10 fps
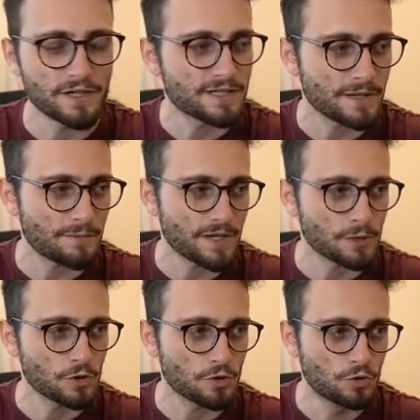except they
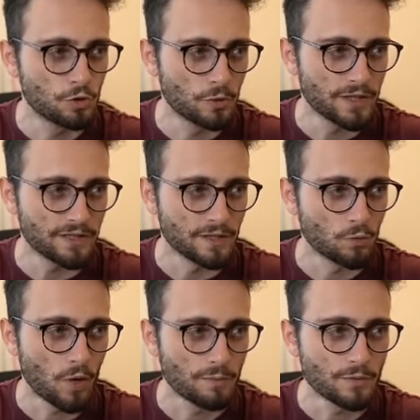can just do it in
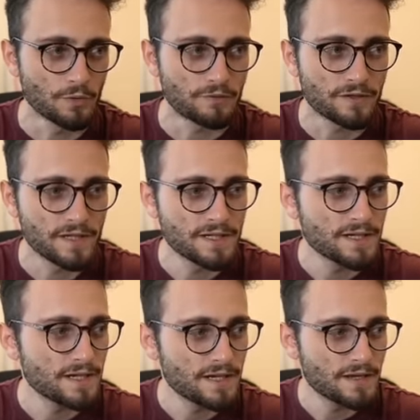one move.
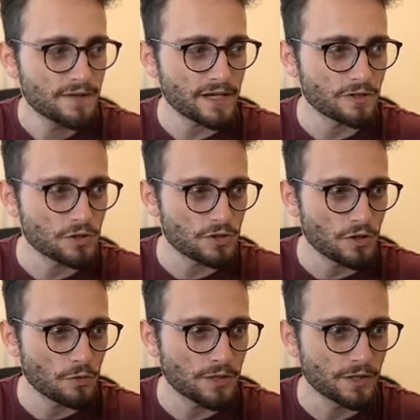They can just
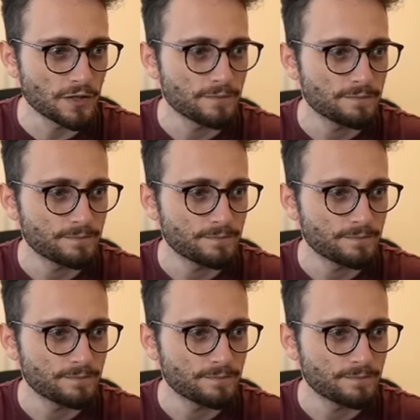go here.